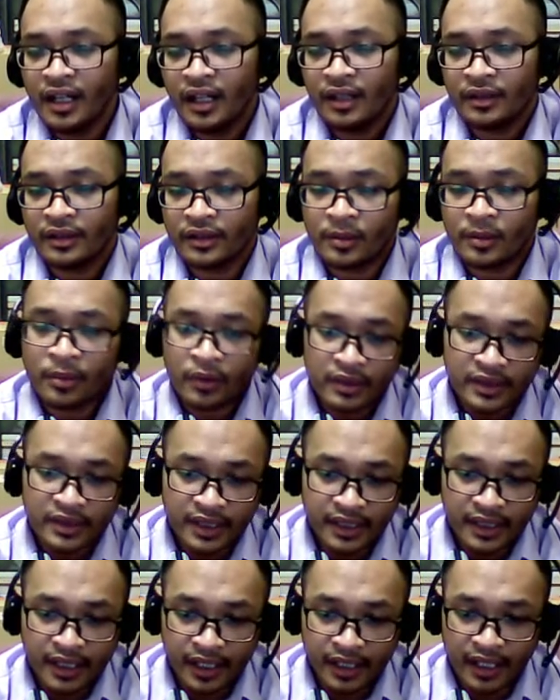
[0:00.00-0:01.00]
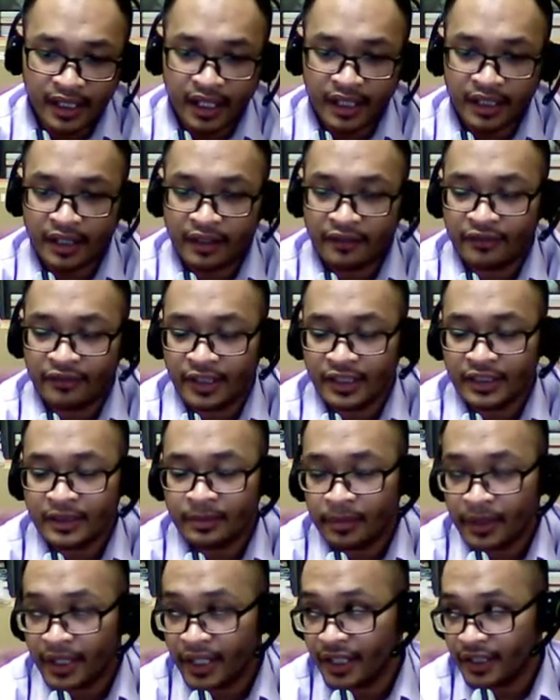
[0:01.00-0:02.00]
to the process that I have
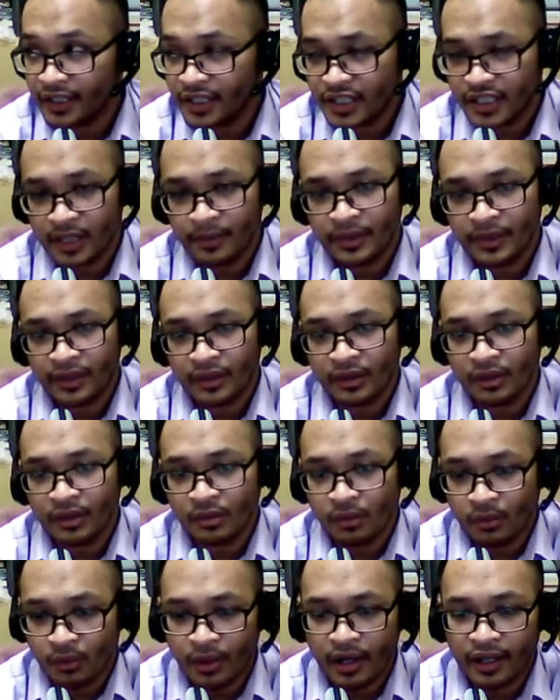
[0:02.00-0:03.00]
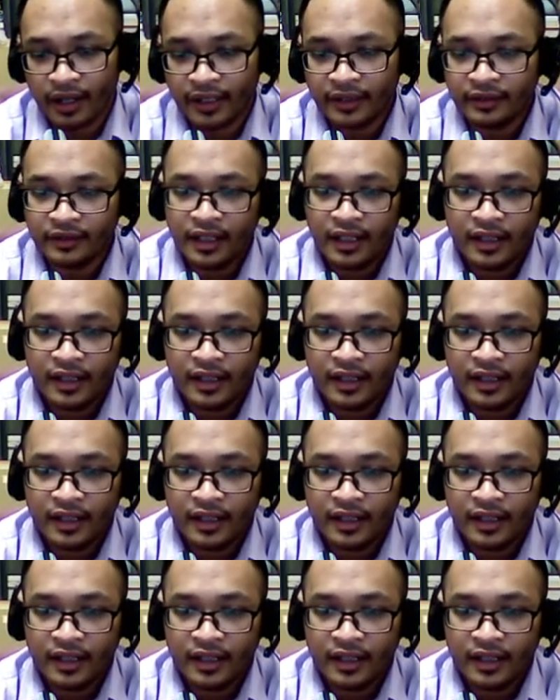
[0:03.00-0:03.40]
explained in the chapter 1.